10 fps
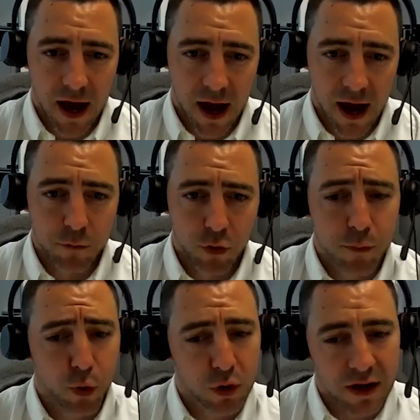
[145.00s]
And more
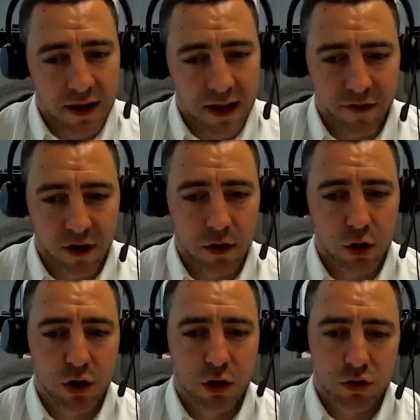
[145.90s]
importantly than ever,
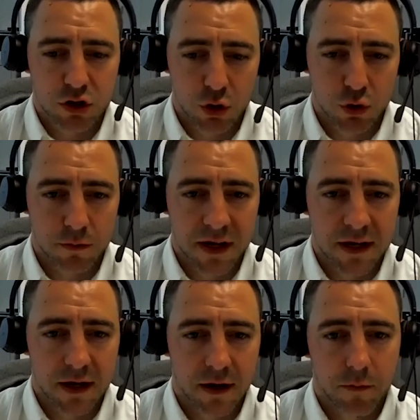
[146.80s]
look at your social
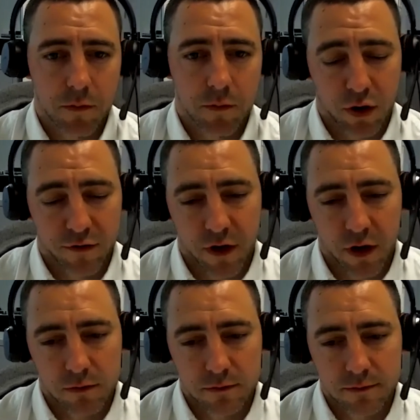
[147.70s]
media
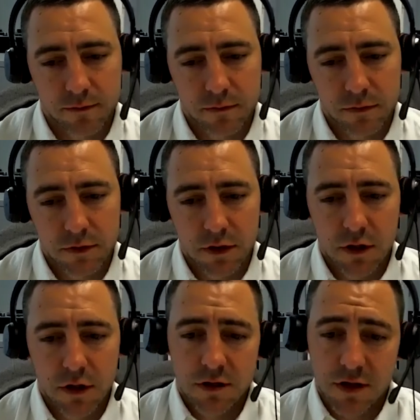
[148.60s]
profile.
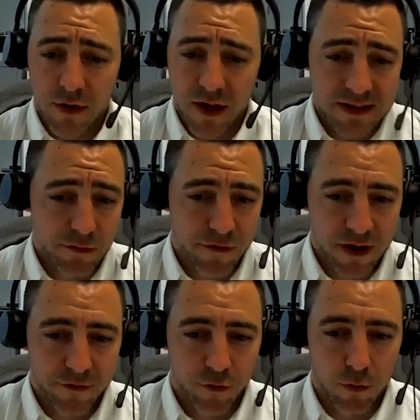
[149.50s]
So that's
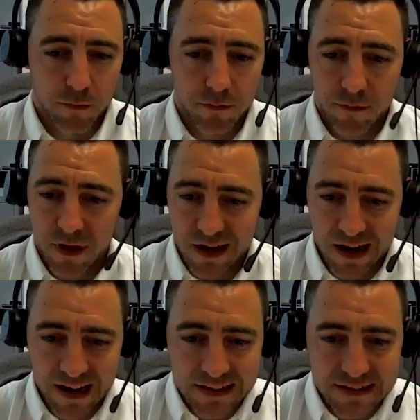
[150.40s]
everything from your
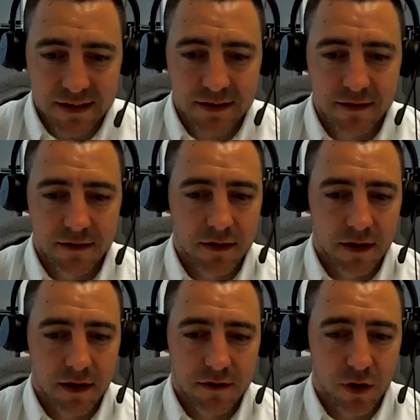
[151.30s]
LinkedIn
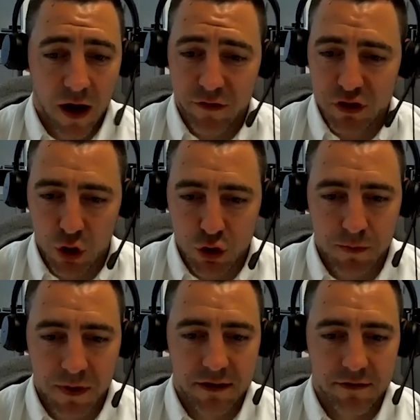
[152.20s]
to other social
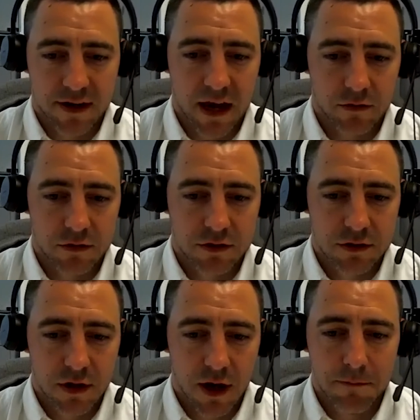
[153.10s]
media accounts,
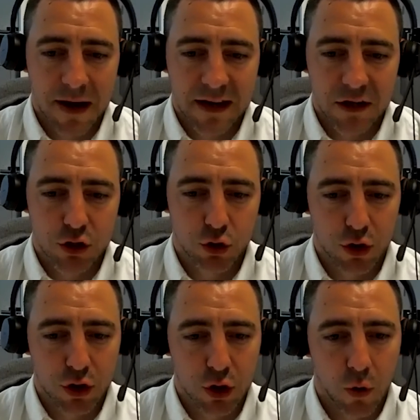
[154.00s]
and making sure
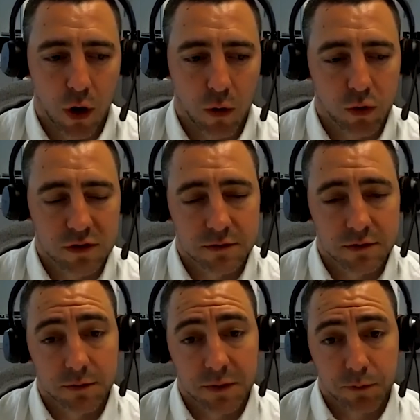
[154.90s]
that you are wanting
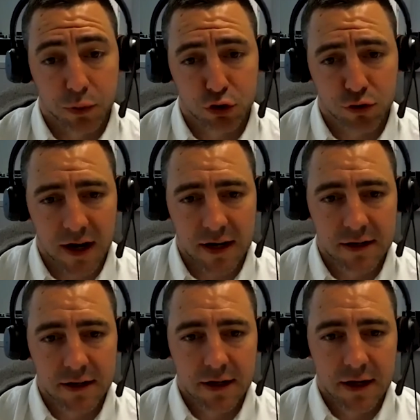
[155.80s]
to be portrayed
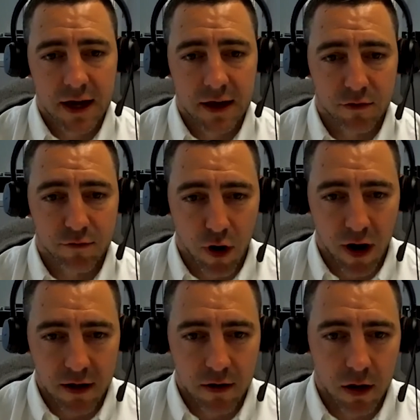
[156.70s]
in the
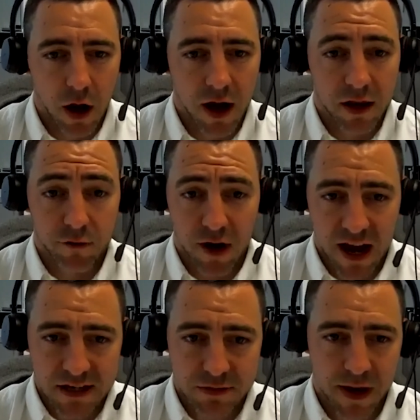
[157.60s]
right light and the right
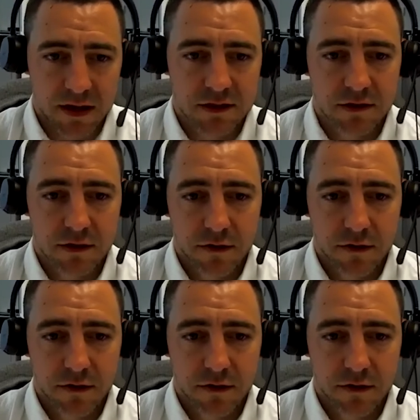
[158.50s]
aspects